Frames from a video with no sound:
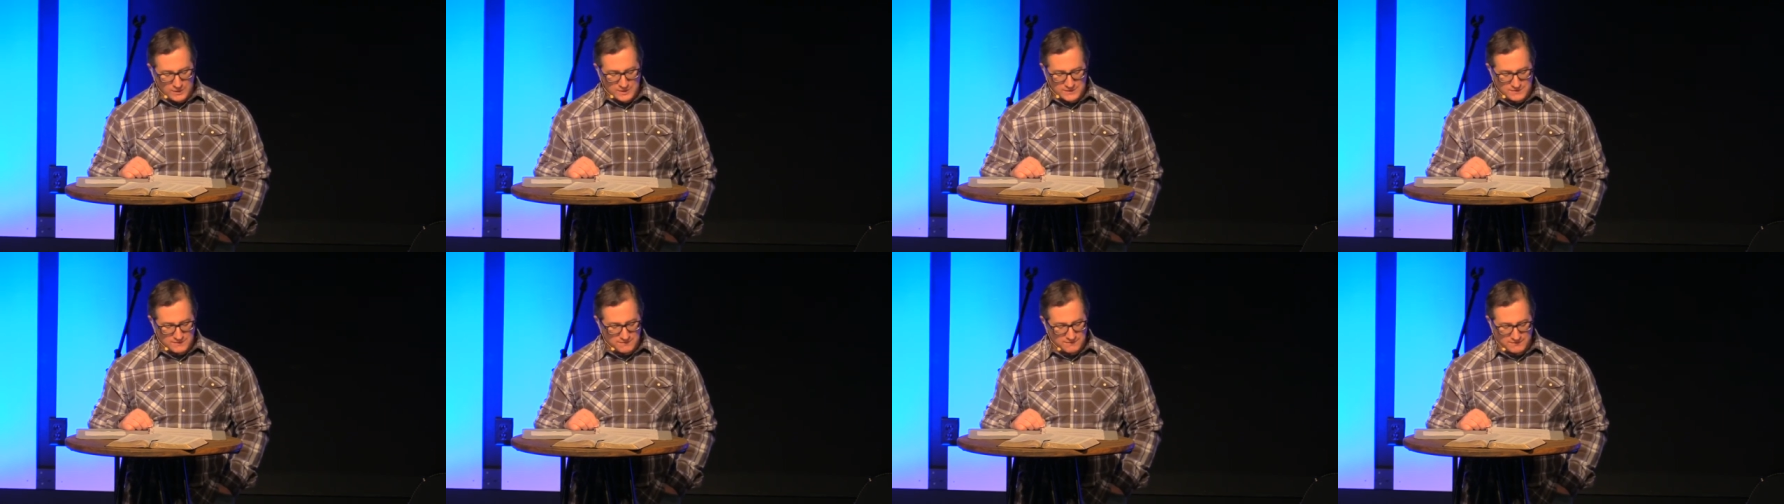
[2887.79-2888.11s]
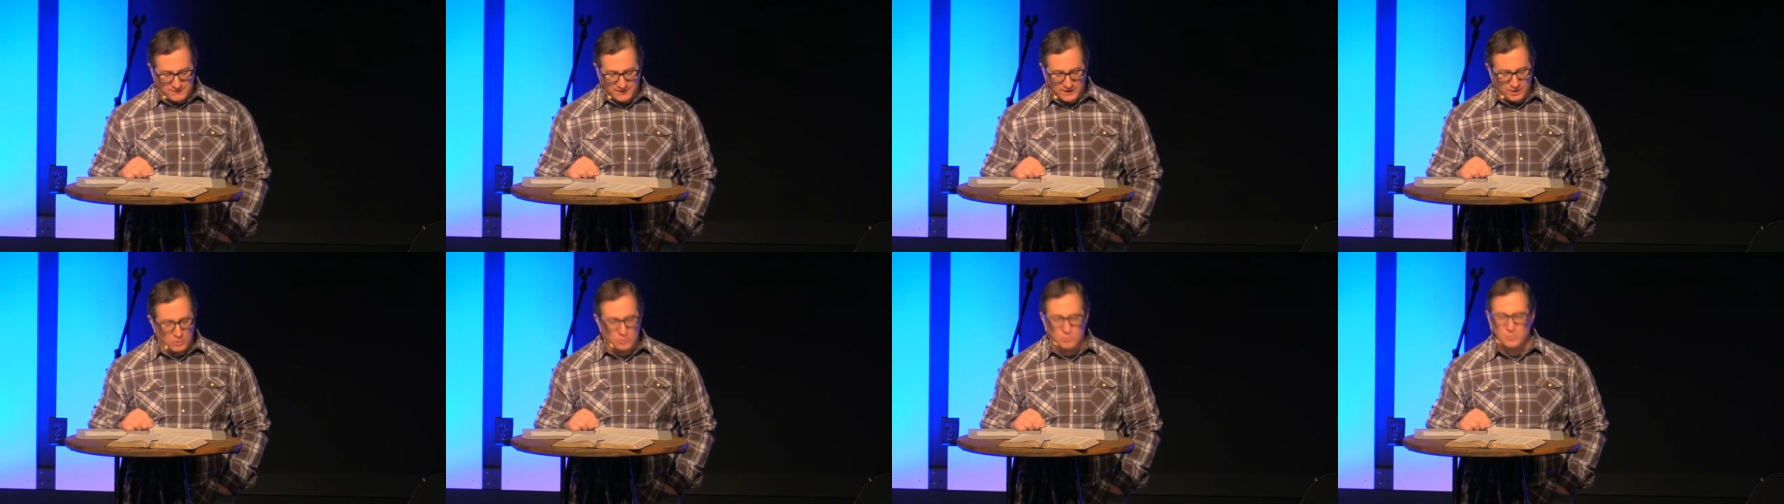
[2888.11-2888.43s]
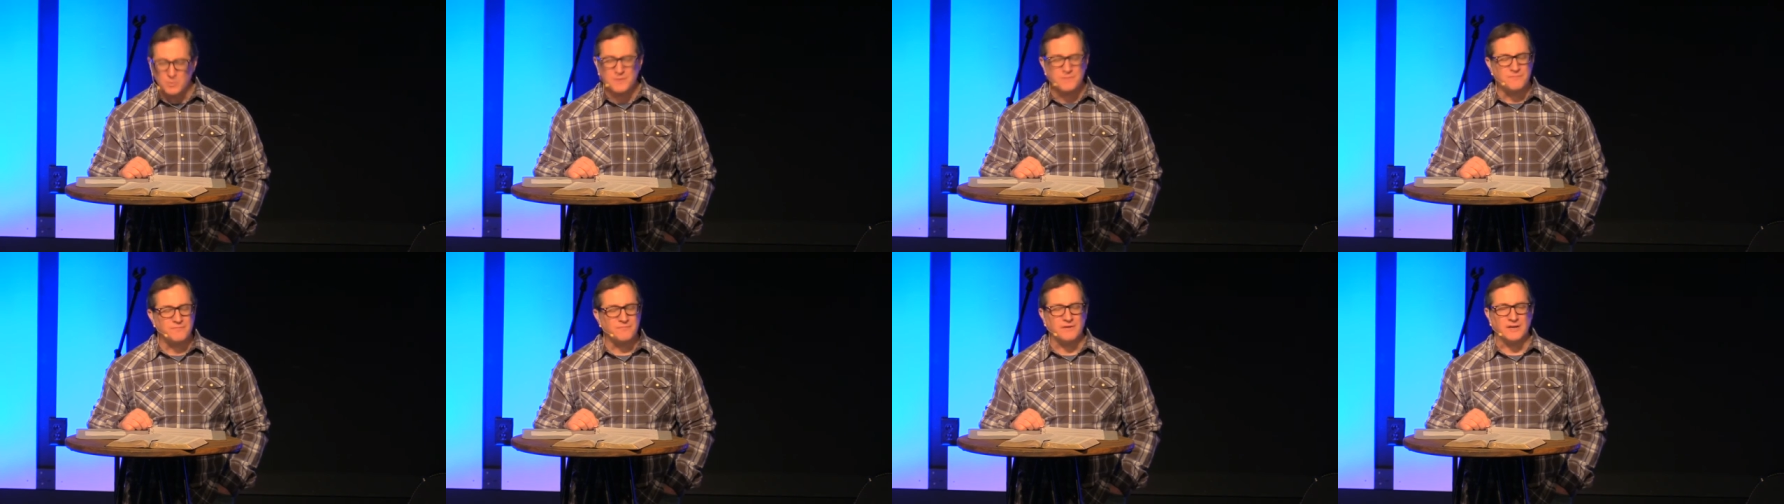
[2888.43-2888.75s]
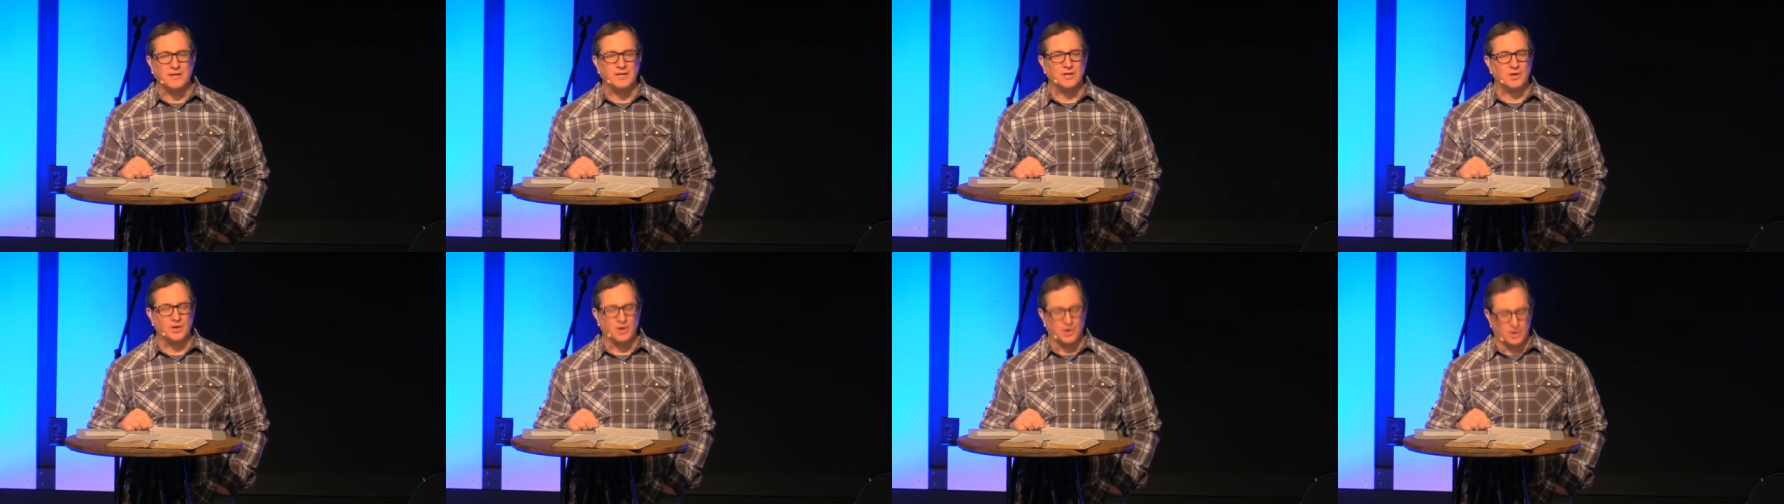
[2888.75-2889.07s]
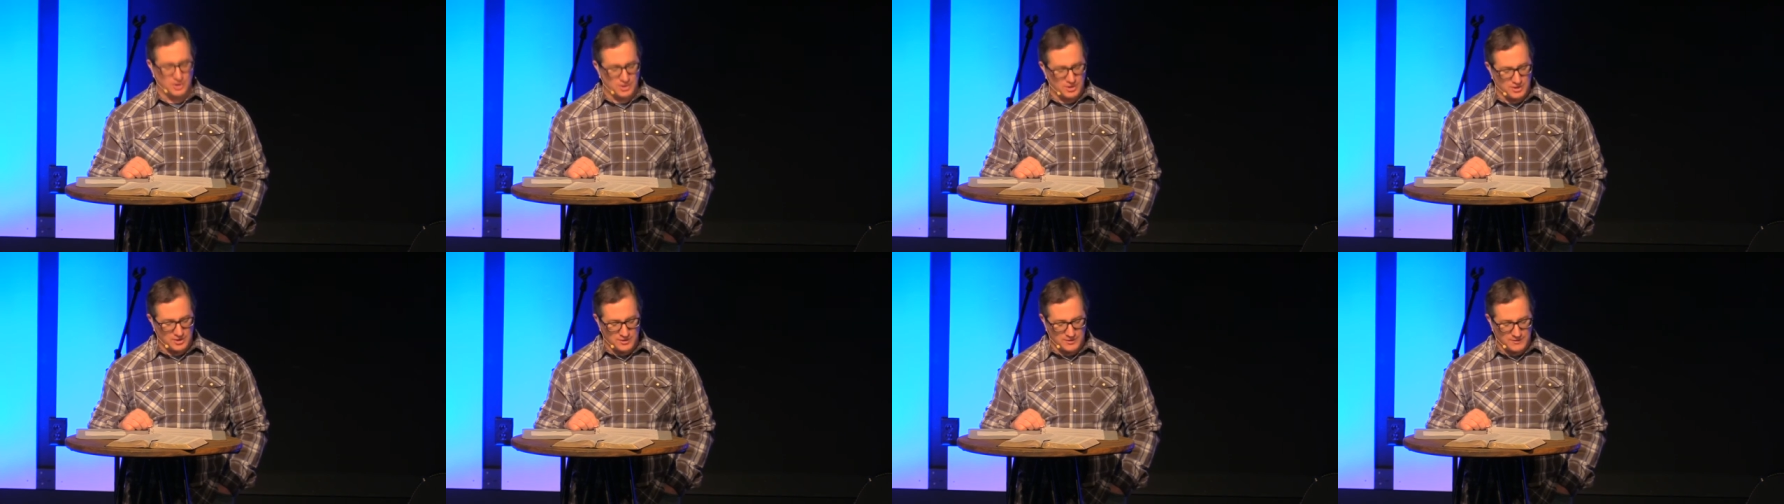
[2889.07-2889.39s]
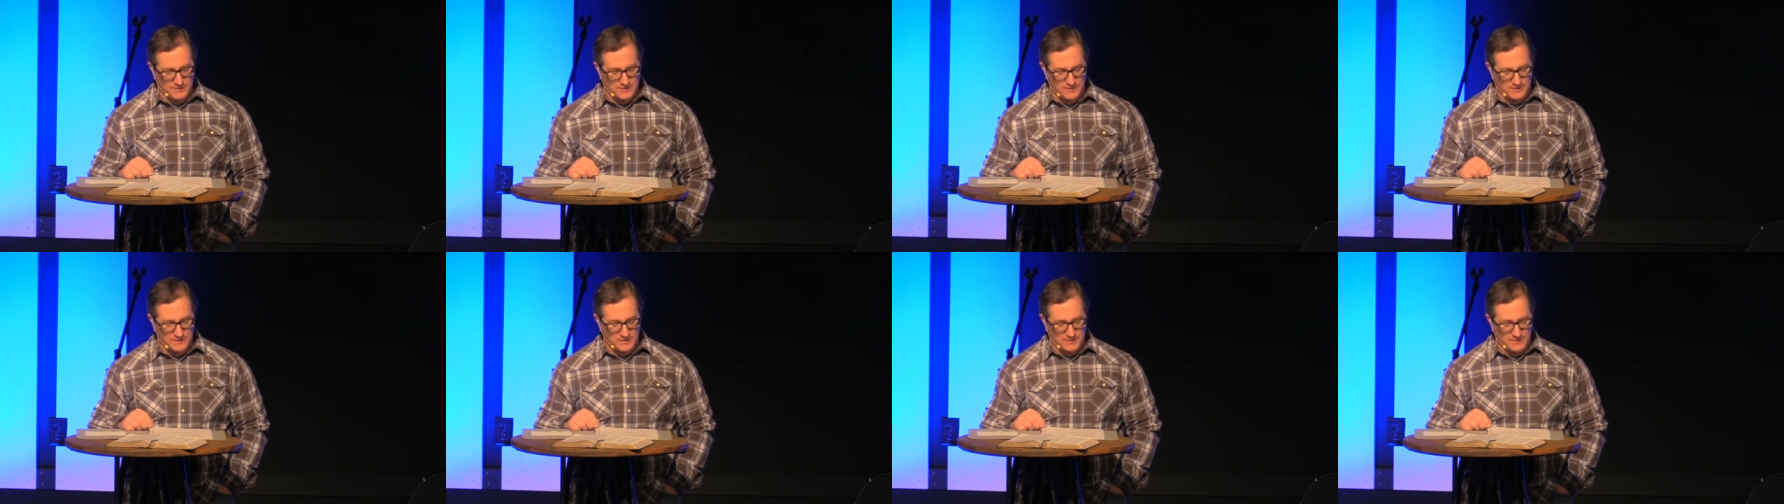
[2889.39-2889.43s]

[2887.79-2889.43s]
is filled with fear